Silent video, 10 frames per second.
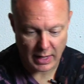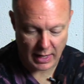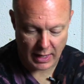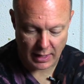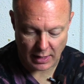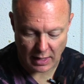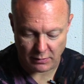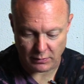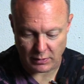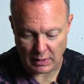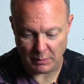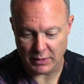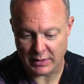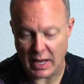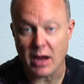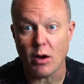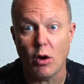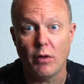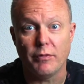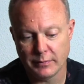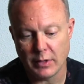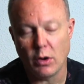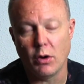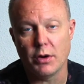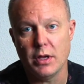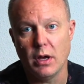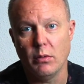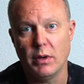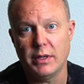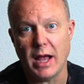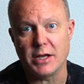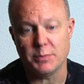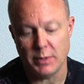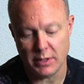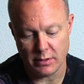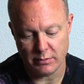And I'm going to take off the audio attachment